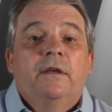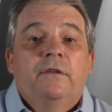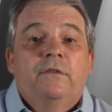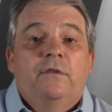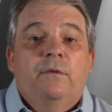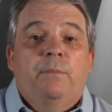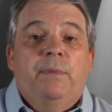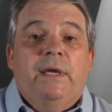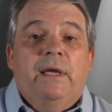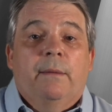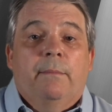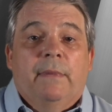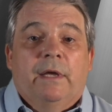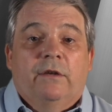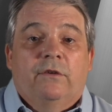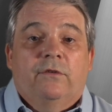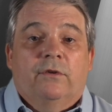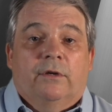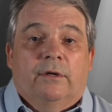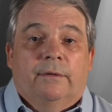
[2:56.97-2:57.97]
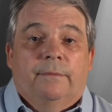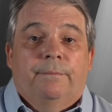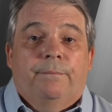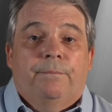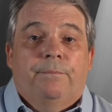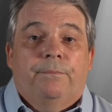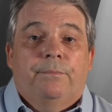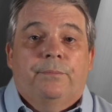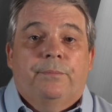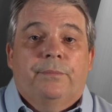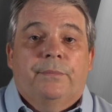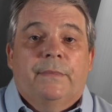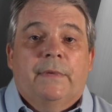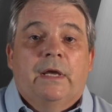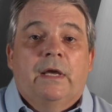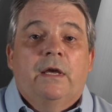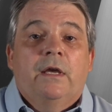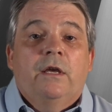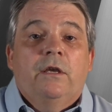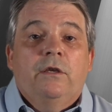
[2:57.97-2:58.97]
to be a mentor.
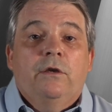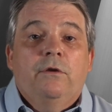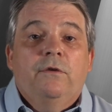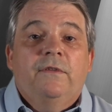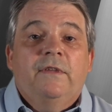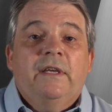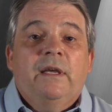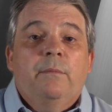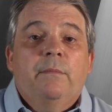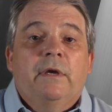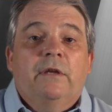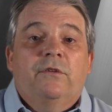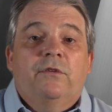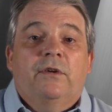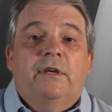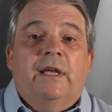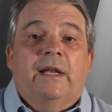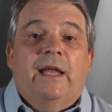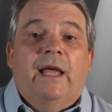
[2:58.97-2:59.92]
Using a mentor can